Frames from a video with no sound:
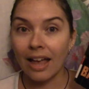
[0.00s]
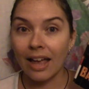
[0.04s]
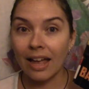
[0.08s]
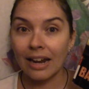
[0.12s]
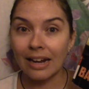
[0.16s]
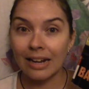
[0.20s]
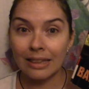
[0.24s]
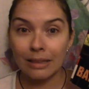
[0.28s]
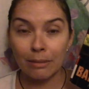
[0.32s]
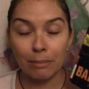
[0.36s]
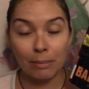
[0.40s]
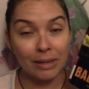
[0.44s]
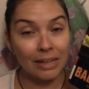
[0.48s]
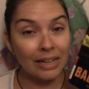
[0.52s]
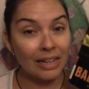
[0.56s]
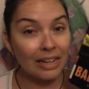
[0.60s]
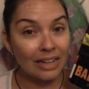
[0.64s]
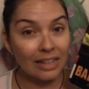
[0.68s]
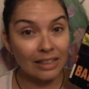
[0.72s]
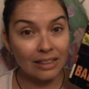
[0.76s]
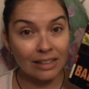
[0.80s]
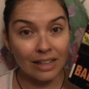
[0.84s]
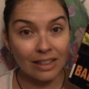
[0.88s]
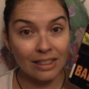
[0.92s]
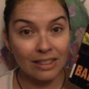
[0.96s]
And at the
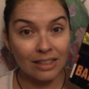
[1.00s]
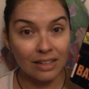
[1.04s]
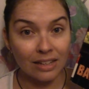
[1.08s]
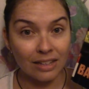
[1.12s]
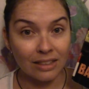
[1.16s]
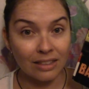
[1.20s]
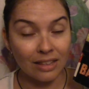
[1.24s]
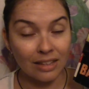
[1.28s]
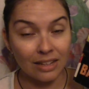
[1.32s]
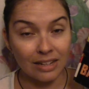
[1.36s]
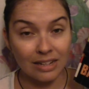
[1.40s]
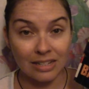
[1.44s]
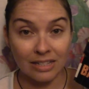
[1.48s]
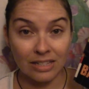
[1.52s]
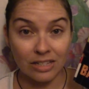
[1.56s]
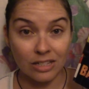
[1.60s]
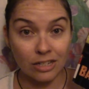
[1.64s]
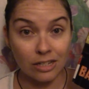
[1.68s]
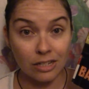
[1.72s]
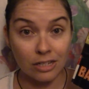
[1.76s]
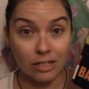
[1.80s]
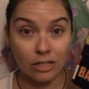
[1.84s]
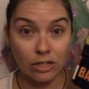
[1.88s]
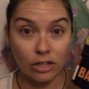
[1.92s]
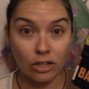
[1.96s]
beginning, they think that it's
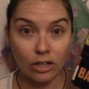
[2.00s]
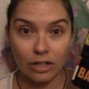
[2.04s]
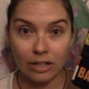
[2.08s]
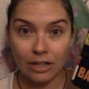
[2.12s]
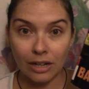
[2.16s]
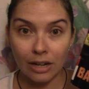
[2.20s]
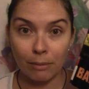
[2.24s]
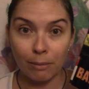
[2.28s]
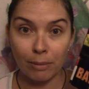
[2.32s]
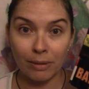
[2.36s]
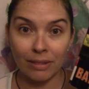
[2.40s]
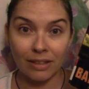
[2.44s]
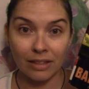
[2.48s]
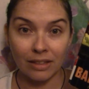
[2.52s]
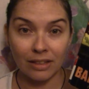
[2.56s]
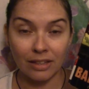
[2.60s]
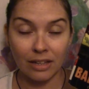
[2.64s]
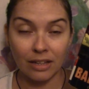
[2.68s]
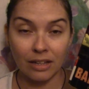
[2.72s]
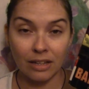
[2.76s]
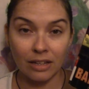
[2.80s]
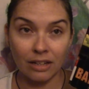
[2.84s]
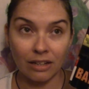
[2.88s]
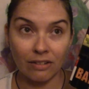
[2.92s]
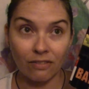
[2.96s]
deserted, but then
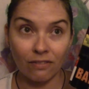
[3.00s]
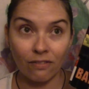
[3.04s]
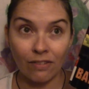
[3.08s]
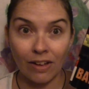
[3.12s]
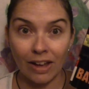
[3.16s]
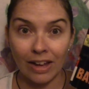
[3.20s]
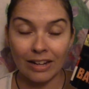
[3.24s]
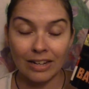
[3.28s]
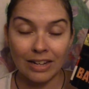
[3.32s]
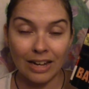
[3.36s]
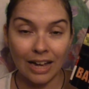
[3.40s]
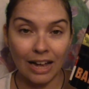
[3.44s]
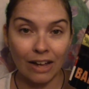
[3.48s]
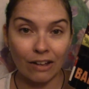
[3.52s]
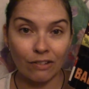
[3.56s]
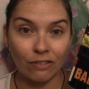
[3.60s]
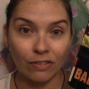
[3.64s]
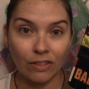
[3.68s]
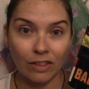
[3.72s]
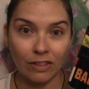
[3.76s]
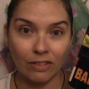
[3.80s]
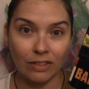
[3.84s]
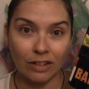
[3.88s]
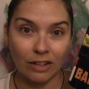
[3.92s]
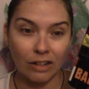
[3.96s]
they find
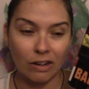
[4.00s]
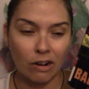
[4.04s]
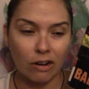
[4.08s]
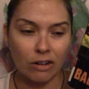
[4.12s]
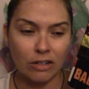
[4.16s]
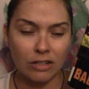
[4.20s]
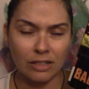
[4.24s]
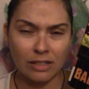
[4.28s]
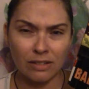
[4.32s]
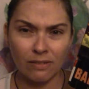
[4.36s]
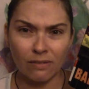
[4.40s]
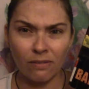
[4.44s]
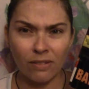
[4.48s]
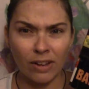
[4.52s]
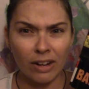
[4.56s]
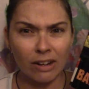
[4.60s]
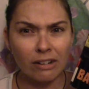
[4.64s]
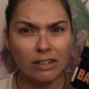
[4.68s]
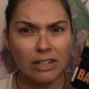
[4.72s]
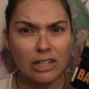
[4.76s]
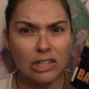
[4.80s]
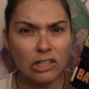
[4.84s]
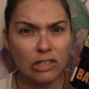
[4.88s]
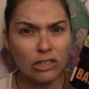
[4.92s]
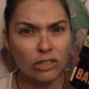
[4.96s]
out that there are some
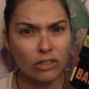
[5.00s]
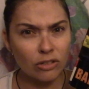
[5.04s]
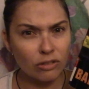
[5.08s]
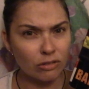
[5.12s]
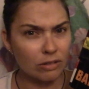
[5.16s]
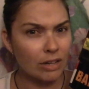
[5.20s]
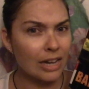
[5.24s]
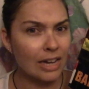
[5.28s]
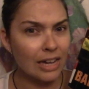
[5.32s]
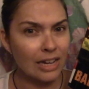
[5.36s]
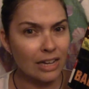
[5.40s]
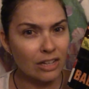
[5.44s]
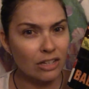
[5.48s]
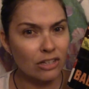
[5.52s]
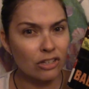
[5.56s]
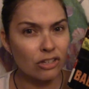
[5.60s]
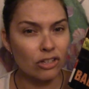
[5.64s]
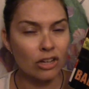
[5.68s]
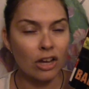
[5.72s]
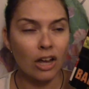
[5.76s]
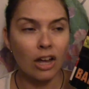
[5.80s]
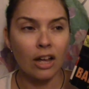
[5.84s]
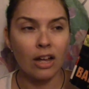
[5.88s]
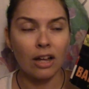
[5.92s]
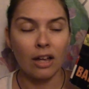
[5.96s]
very
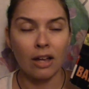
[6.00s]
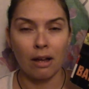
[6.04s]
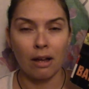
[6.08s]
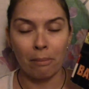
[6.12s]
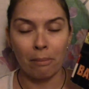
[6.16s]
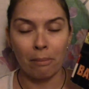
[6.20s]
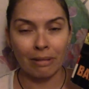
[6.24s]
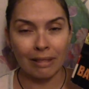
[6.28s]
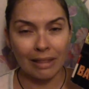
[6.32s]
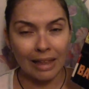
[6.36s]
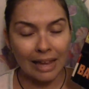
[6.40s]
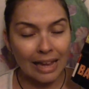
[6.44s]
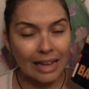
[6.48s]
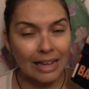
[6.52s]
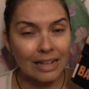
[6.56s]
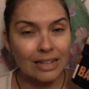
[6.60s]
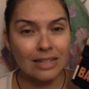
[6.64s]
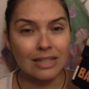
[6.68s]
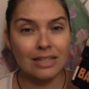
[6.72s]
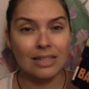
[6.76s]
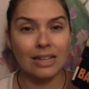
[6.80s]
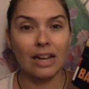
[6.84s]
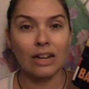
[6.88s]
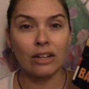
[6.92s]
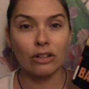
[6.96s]
strange
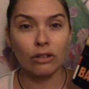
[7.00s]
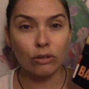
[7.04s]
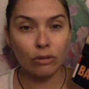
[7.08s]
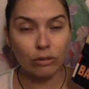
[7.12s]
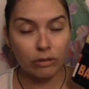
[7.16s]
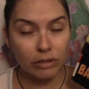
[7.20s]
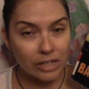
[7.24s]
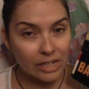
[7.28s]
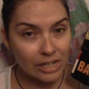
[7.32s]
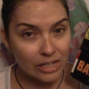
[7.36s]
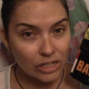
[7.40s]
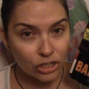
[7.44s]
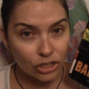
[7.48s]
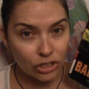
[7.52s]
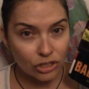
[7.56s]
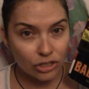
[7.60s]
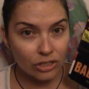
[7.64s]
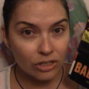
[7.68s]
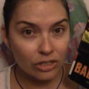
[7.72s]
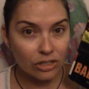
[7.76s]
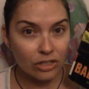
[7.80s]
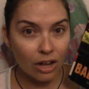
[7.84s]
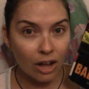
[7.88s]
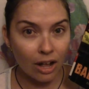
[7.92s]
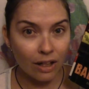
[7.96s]
plants and
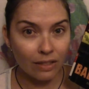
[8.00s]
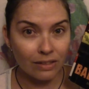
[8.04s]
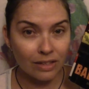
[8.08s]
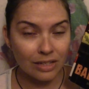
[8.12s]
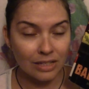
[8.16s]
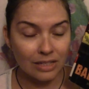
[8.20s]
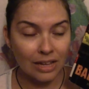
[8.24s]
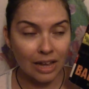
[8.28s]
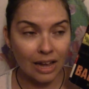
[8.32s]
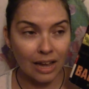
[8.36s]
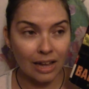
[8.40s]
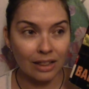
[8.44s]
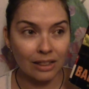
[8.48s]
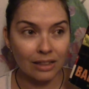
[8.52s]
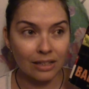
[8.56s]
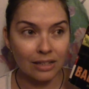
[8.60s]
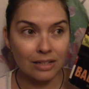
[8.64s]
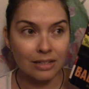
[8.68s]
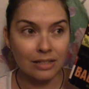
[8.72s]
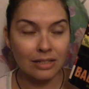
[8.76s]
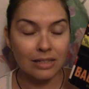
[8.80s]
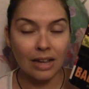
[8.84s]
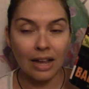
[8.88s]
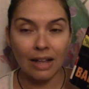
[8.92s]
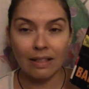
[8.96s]
creatures on this
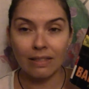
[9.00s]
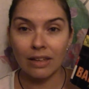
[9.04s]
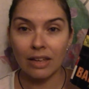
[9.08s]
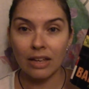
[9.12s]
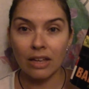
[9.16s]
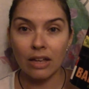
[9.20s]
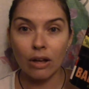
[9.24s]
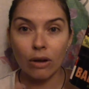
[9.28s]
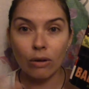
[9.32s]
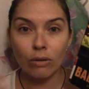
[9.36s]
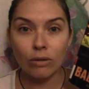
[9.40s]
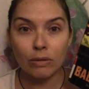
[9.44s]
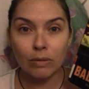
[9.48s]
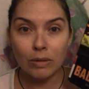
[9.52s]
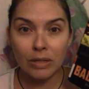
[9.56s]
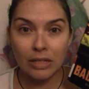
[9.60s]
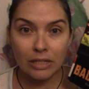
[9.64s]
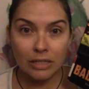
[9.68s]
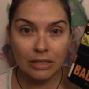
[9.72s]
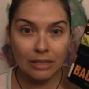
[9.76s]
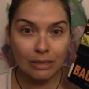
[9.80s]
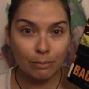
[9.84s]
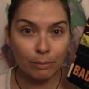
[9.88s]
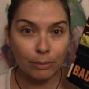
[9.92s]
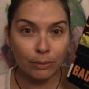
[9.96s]
island, and they go to
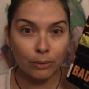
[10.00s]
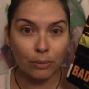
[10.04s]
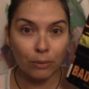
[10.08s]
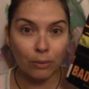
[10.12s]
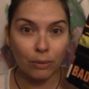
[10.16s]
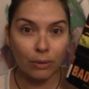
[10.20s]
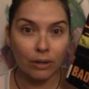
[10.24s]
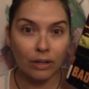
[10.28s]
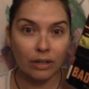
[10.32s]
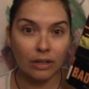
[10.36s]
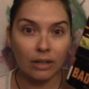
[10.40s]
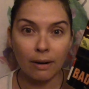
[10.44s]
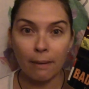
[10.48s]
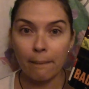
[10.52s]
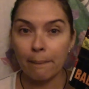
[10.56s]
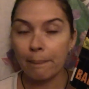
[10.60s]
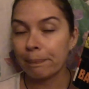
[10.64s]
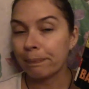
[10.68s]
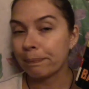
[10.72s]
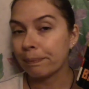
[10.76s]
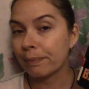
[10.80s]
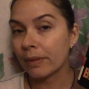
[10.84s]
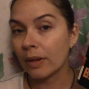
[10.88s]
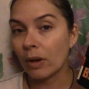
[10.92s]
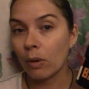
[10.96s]
explore
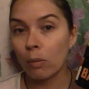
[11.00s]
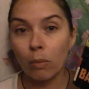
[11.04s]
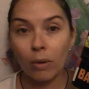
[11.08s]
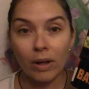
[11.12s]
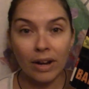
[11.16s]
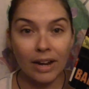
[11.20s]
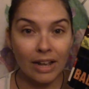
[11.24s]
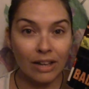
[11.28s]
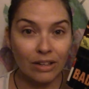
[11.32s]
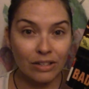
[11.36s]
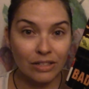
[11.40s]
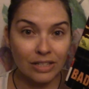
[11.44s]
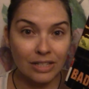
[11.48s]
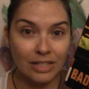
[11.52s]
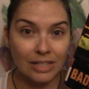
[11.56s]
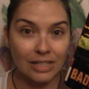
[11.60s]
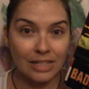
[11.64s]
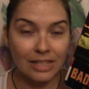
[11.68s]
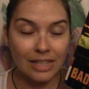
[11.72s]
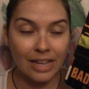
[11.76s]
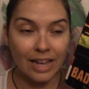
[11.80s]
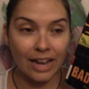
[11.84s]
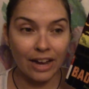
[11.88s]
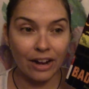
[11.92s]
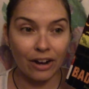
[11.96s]
what else
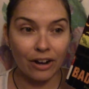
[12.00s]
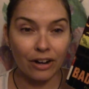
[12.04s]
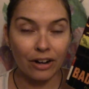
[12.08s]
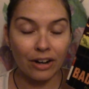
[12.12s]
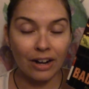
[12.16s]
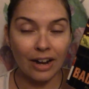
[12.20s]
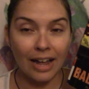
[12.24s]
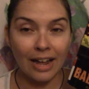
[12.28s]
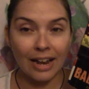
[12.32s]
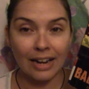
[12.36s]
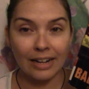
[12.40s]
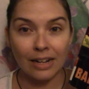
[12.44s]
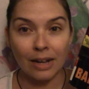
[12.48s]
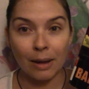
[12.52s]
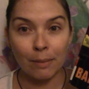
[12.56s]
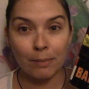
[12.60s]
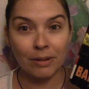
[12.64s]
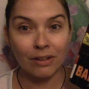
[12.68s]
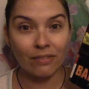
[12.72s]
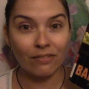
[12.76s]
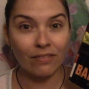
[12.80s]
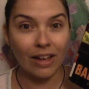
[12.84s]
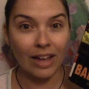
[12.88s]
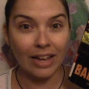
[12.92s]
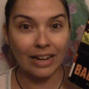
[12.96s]
is there and
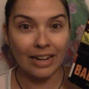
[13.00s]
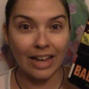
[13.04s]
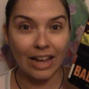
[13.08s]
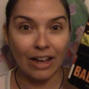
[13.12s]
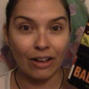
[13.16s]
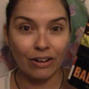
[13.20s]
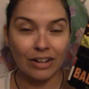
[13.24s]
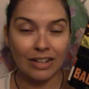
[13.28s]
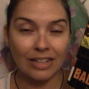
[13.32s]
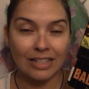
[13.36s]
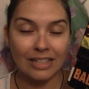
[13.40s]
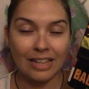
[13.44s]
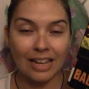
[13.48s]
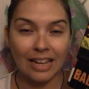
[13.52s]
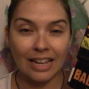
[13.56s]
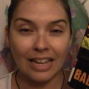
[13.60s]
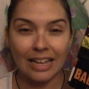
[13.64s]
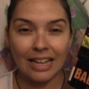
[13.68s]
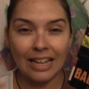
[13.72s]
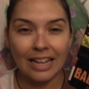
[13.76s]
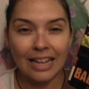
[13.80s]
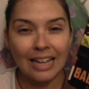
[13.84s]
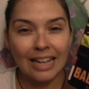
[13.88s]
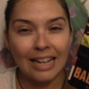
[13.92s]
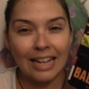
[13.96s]
come to find out it's
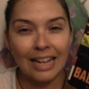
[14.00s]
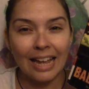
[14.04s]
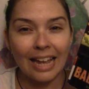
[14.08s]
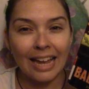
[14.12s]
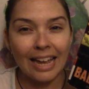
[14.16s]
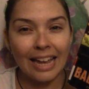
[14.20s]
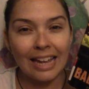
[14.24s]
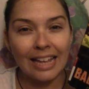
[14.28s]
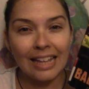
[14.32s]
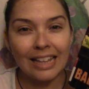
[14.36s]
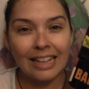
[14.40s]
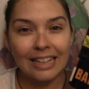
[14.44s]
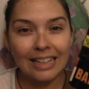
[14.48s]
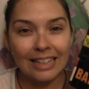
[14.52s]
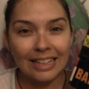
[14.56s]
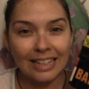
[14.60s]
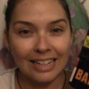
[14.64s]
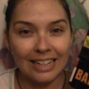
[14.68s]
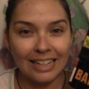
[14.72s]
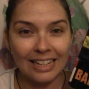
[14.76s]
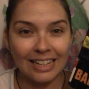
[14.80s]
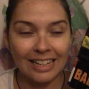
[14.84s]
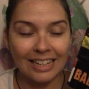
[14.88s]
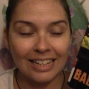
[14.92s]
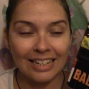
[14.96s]
like a
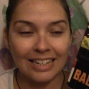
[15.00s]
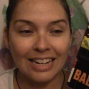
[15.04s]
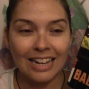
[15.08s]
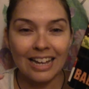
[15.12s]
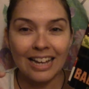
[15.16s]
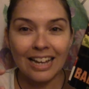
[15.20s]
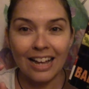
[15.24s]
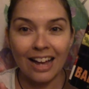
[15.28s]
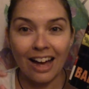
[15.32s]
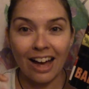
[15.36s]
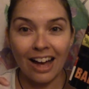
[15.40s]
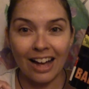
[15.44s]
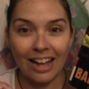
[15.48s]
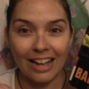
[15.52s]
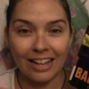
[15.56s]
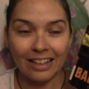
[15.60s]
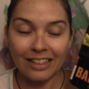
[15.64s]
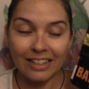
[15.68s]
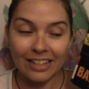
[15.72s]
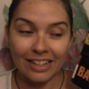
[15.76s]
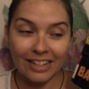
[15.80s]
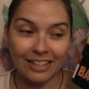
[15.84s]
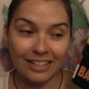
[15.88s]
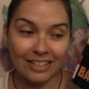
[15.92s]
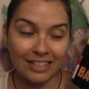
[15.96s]
alien
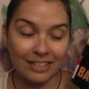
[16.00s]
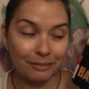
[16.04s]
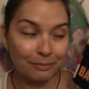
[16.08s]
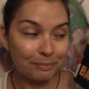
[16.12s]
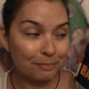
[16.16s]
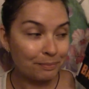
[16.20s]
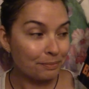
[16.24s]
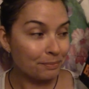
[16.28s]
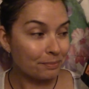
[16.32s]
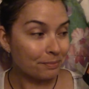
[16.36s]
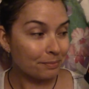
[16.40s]
island